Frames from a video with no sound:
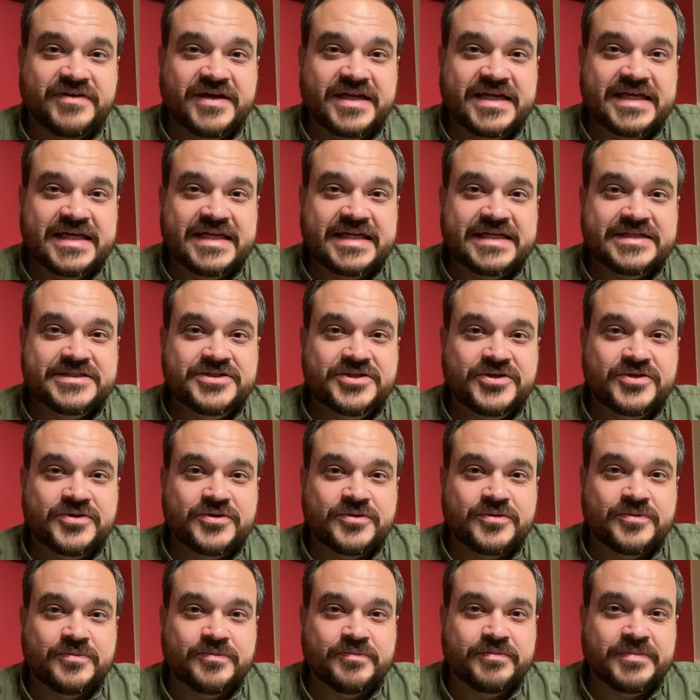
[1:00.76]
I needed to,
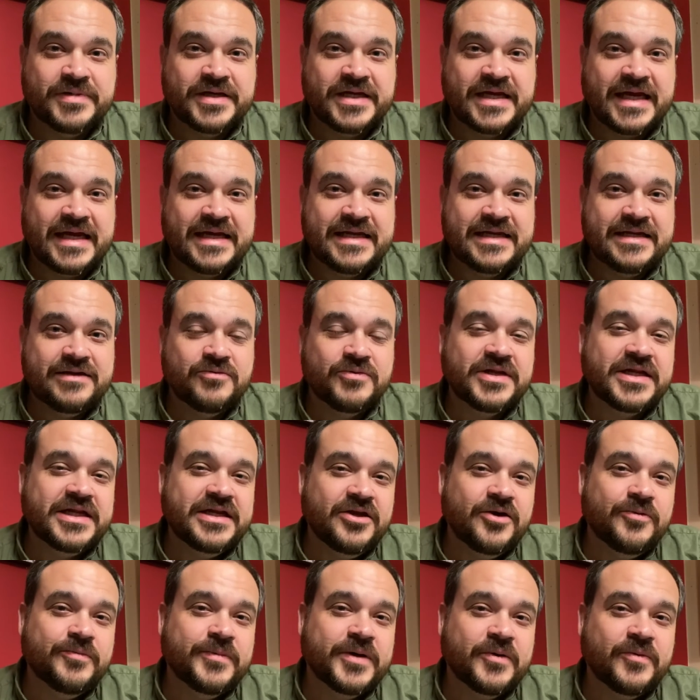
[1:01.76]
but I didn't really
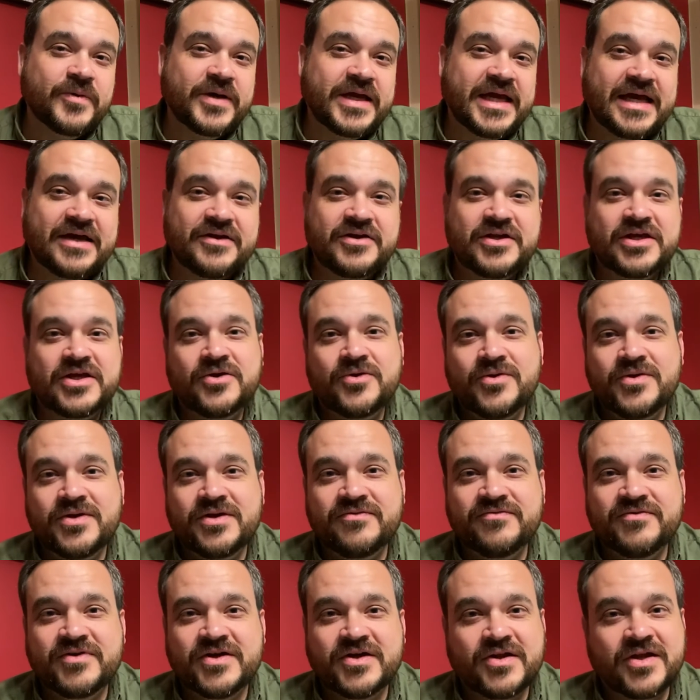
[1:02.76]
know my way out to
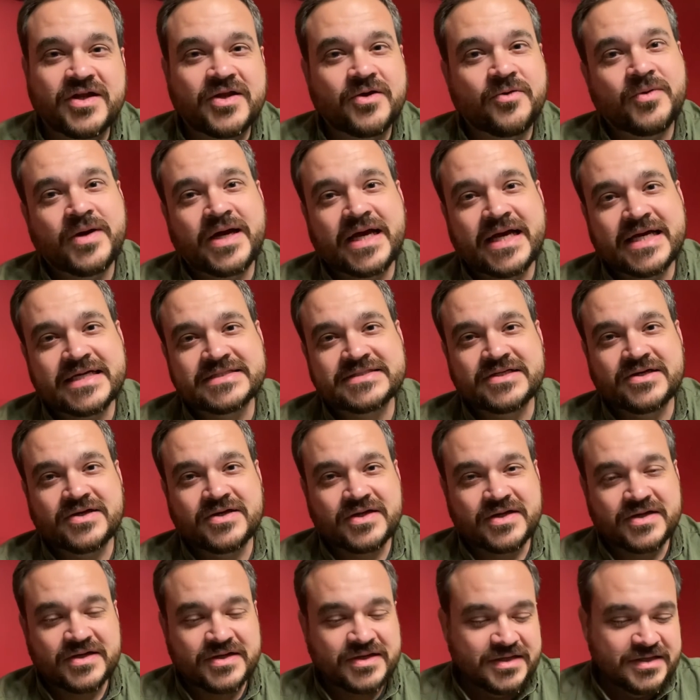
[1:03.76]
Unionville or Waxhaw
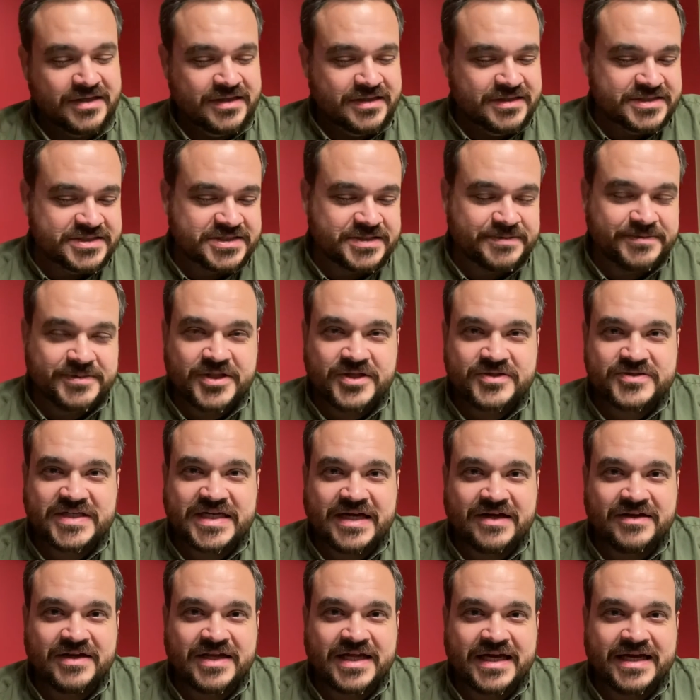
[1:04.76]
or some of those
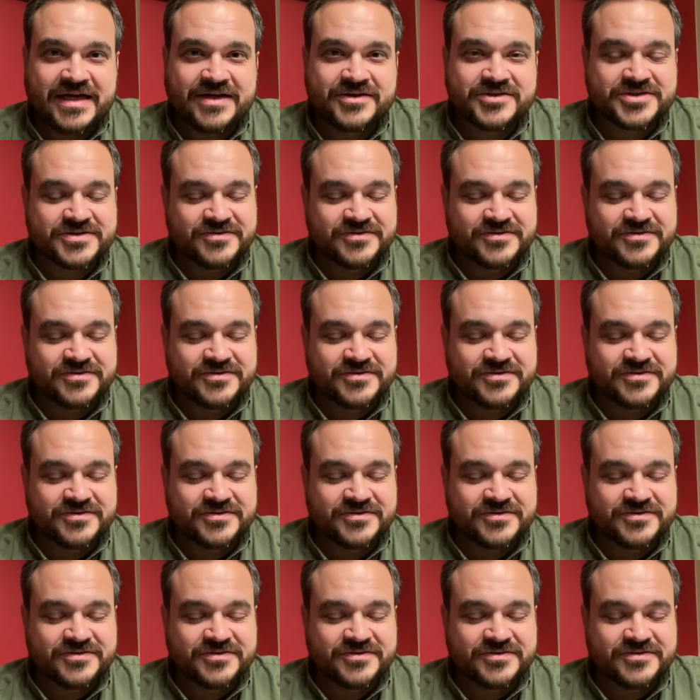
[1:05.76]
outliers.